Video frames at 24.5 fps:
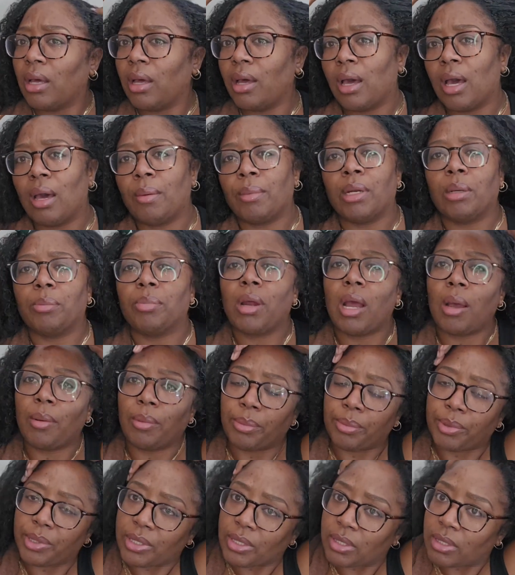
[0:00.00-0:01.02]
I'm going to
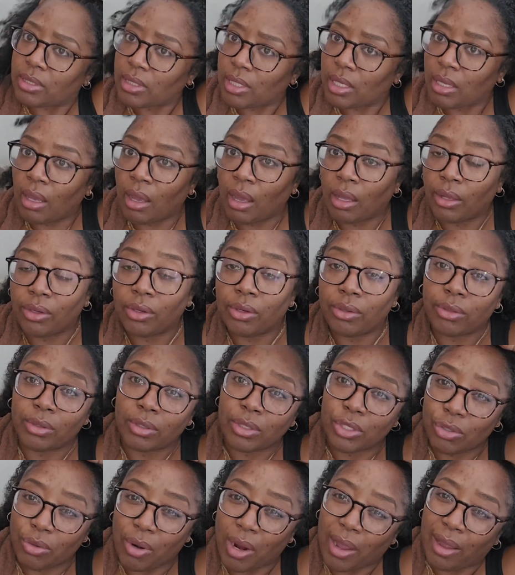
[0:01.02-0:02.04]
probably sit under the
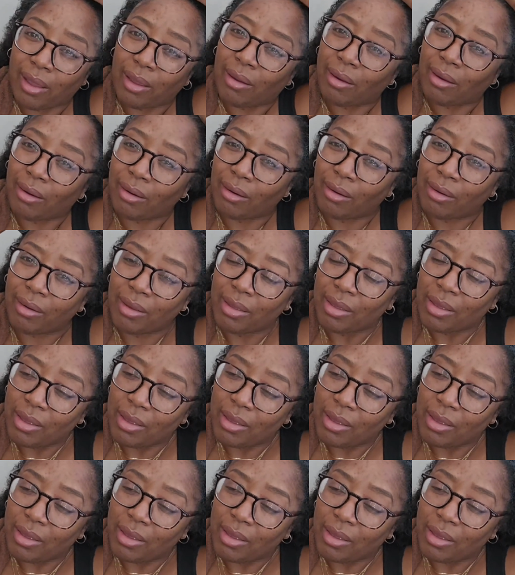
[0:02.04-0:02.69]
dryer